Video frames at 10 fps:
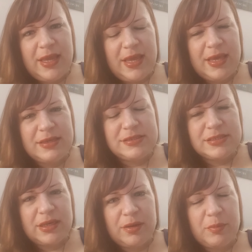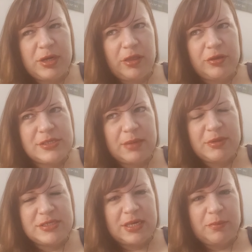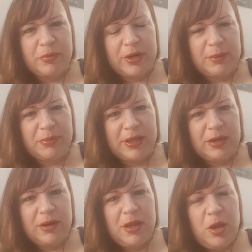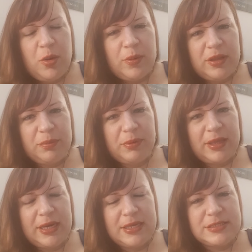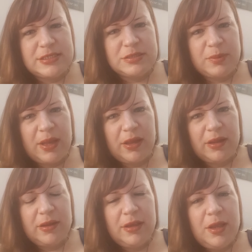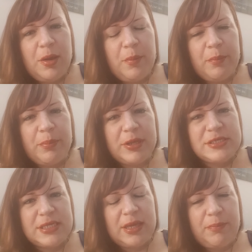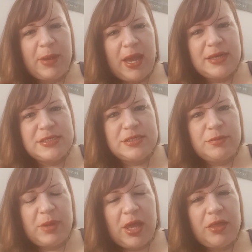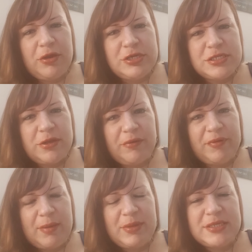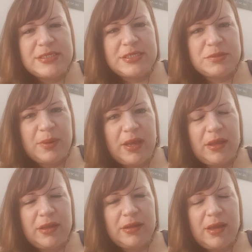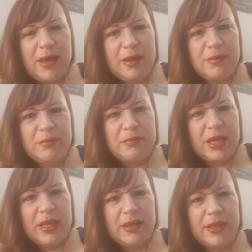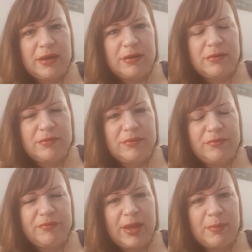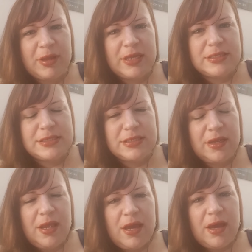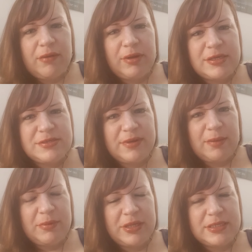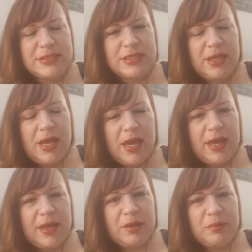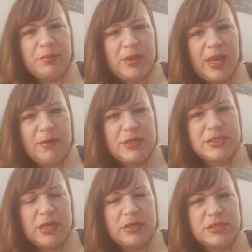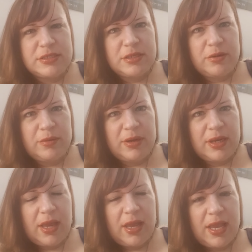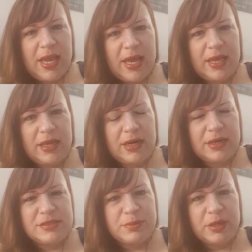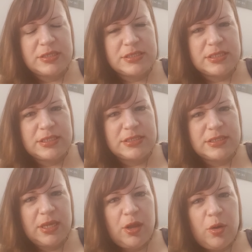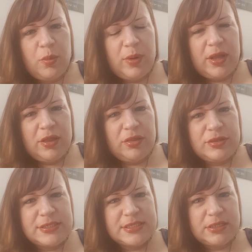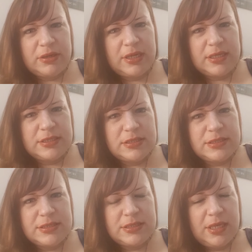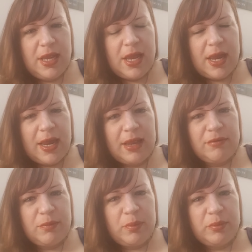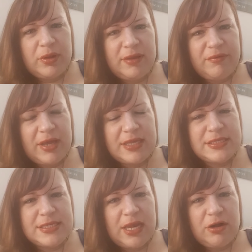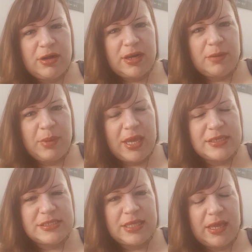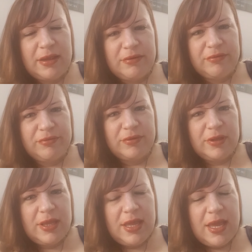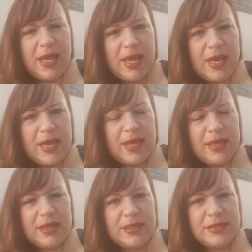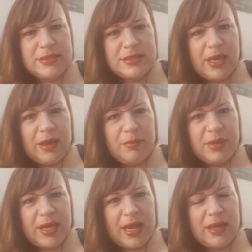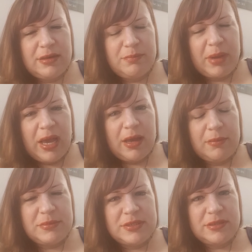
And um, another time I was on a boarding plane with Pleiadians as well. But to get back to my other soul families as well, um, my alien families, uh, race families. Um, I was also had experiences with the Sirians. I remember living on Saturn in a past life, and um, it got bombed.